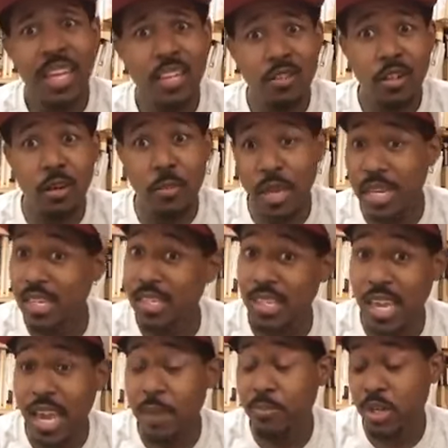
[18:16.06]
That's going to make his
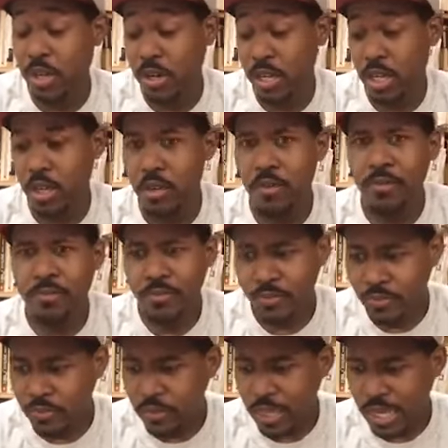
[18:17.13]
cap dirty.
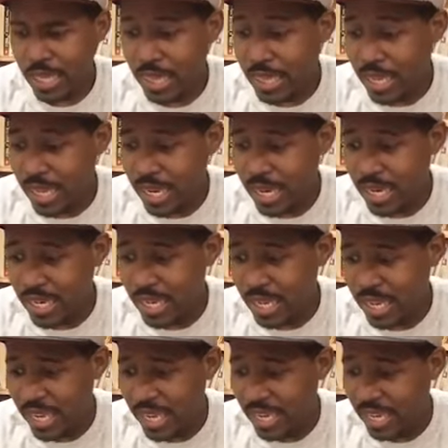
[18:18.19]
And then
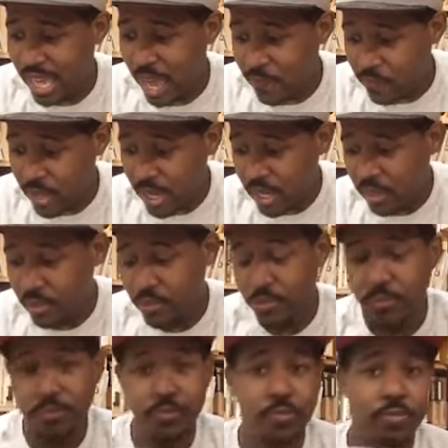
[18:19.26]
he left it?
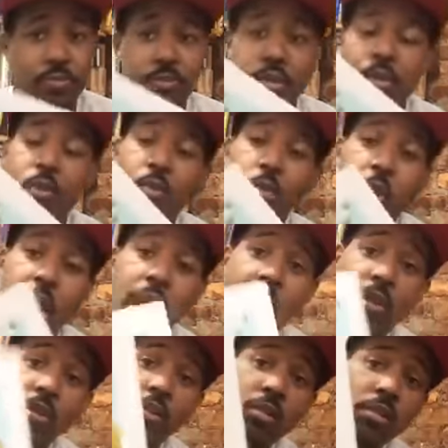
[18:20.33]

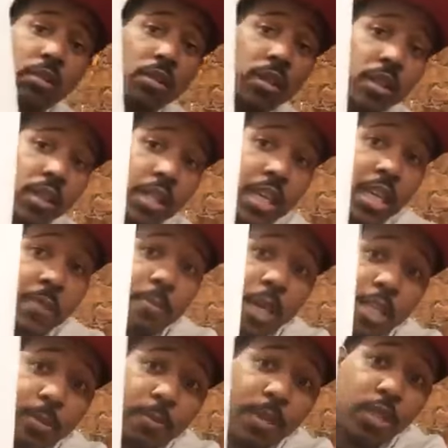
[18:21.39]
Wow. He
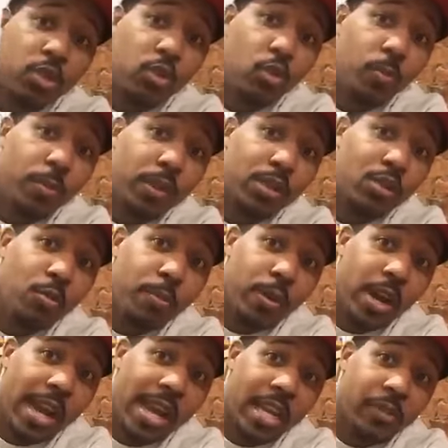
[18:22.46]
must be super
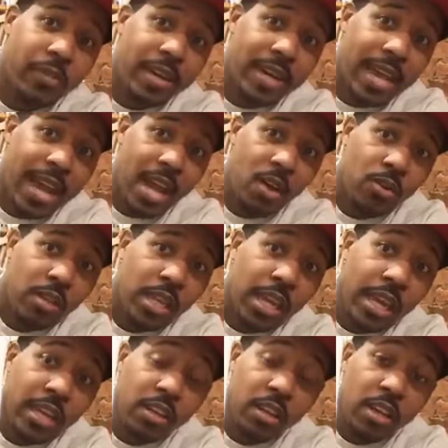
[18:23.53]
duper angry now.
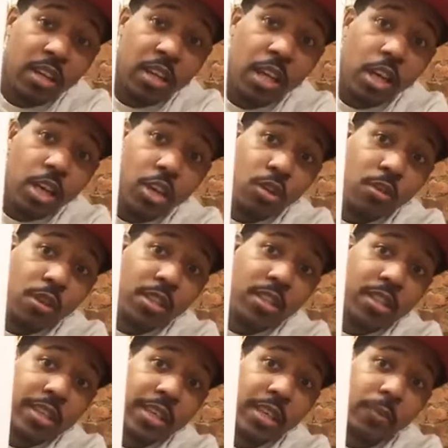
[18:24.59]
And look, you can
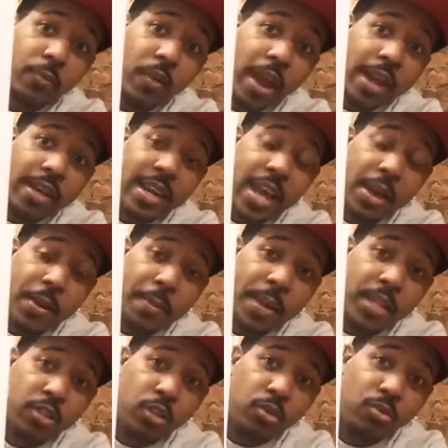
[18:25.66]
see him right now
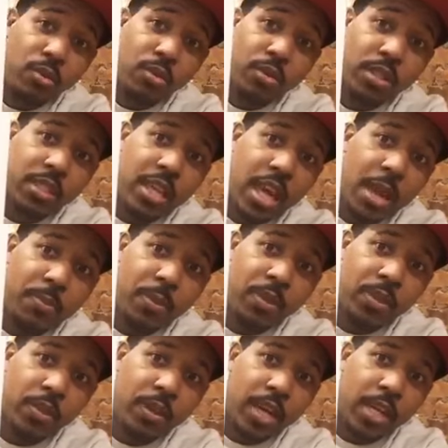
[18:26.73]
about to throw his cap on
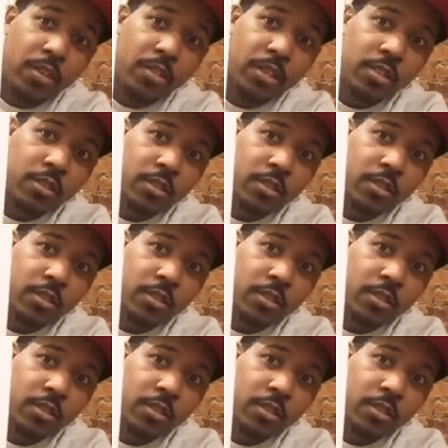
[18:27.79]
the ground.